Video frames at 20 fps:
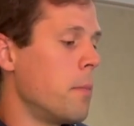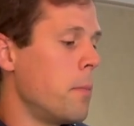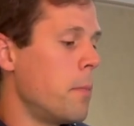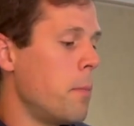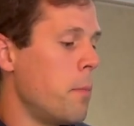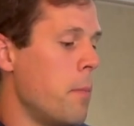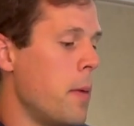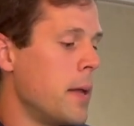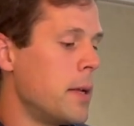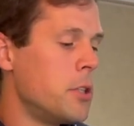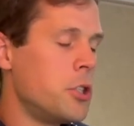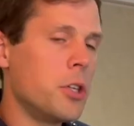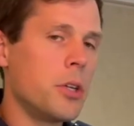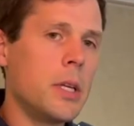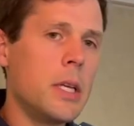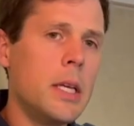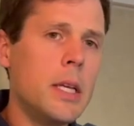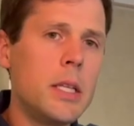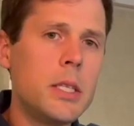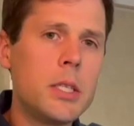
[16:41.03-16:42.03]
Manage your
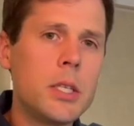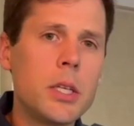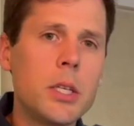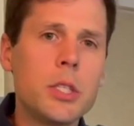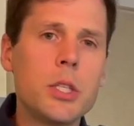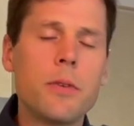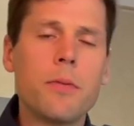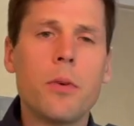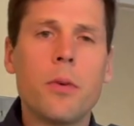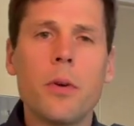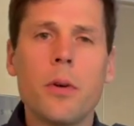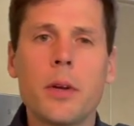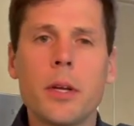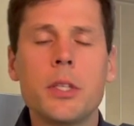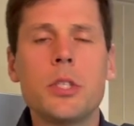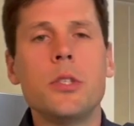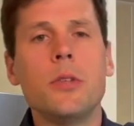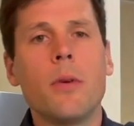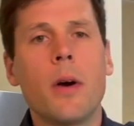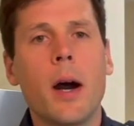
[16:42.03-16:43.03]
heat, because if oil
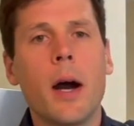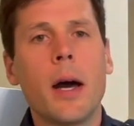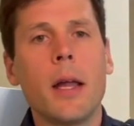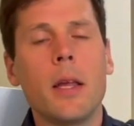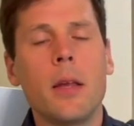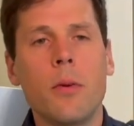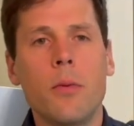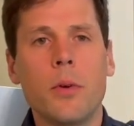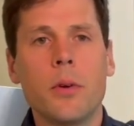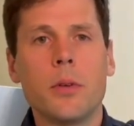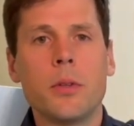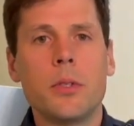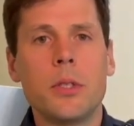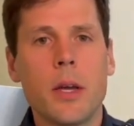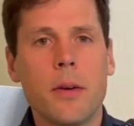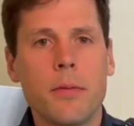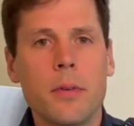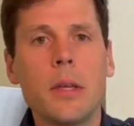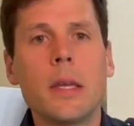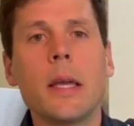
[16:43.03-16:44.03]
gets too hot, it will
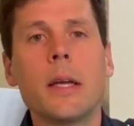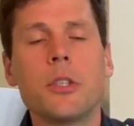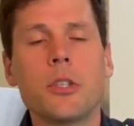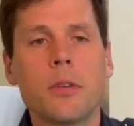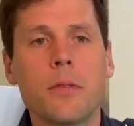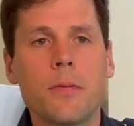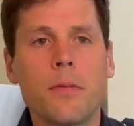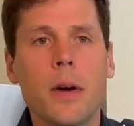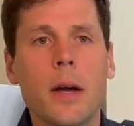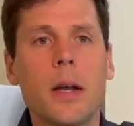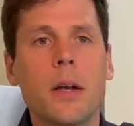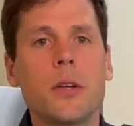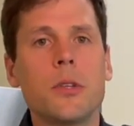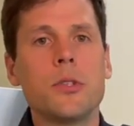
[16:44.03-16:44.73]
definitely catch on fire.